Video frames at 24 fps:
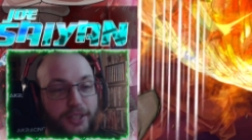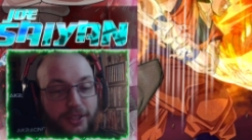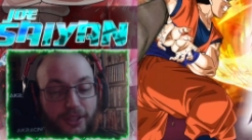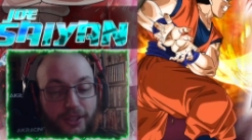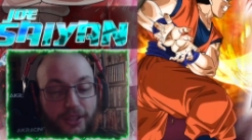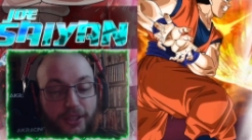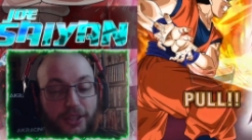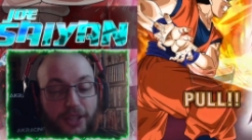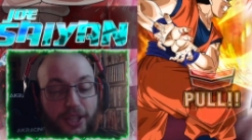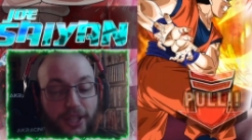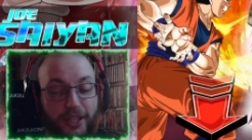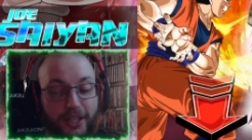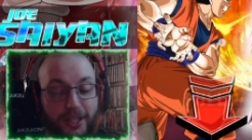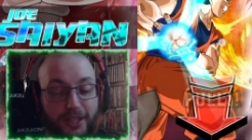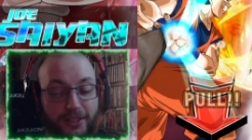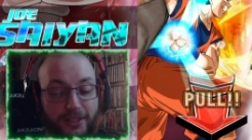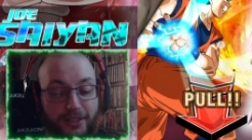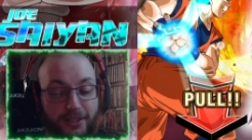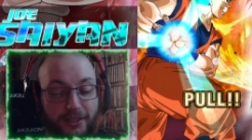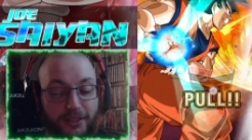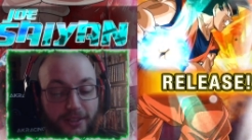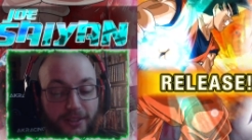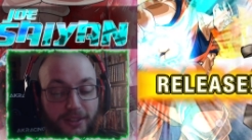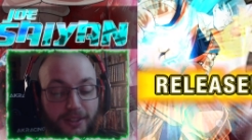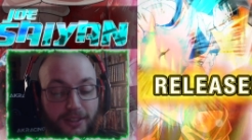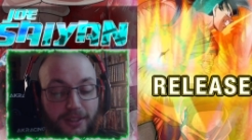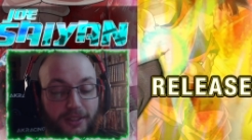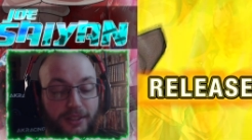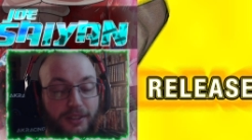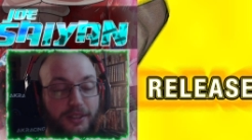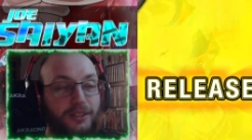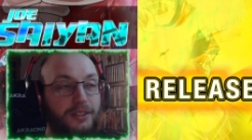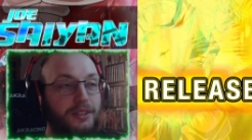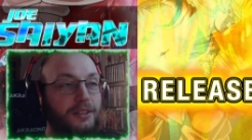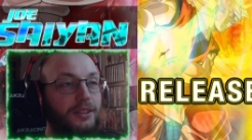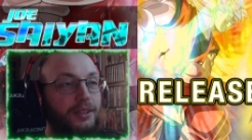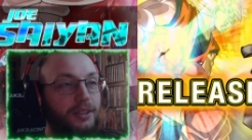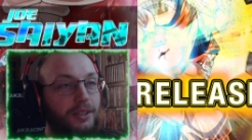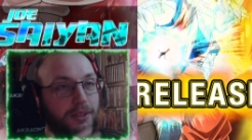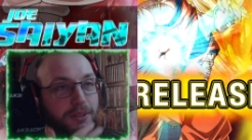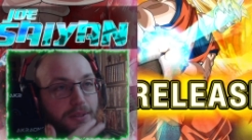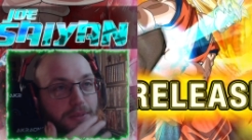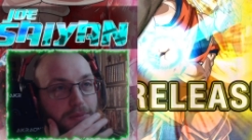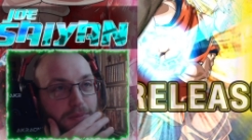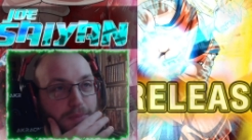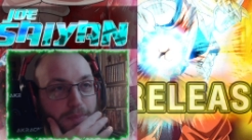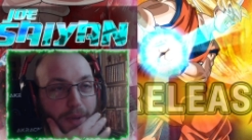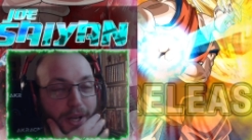to you, Gen X.
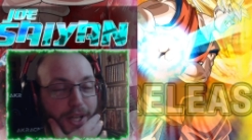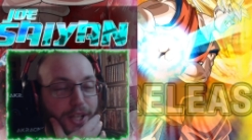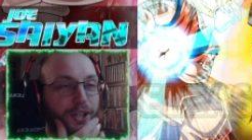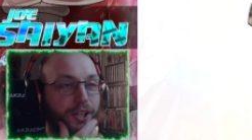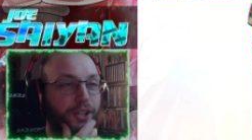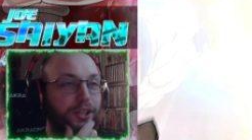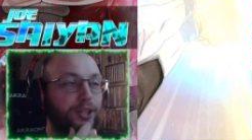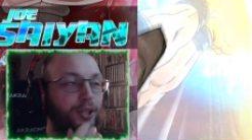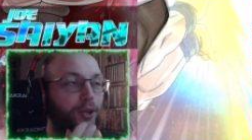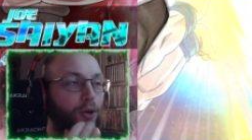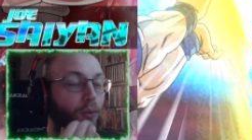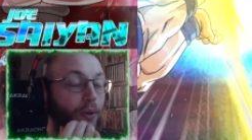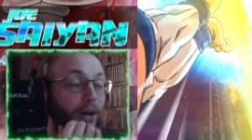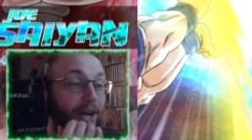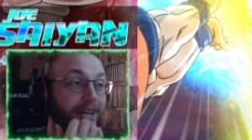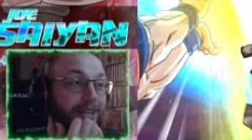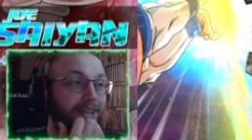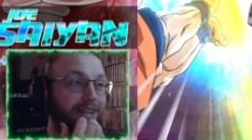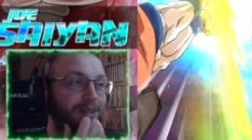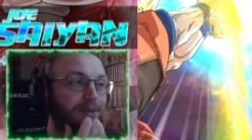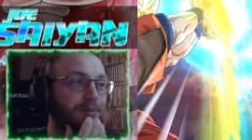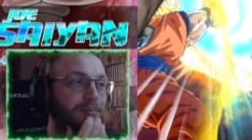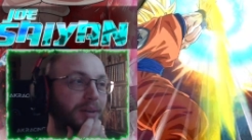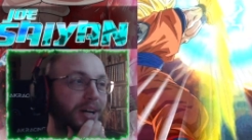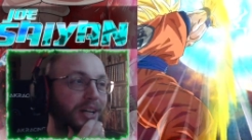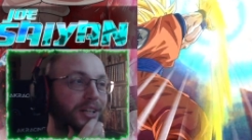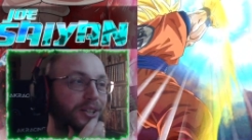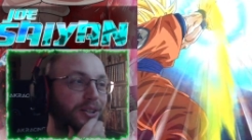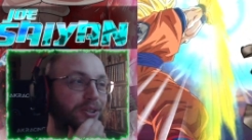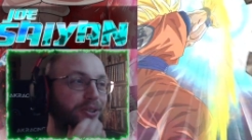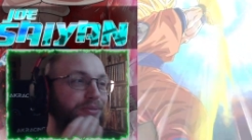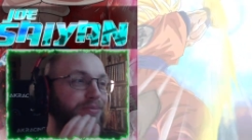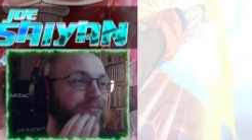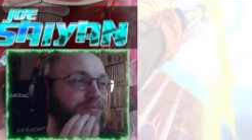Make sure you awaken him, my dude.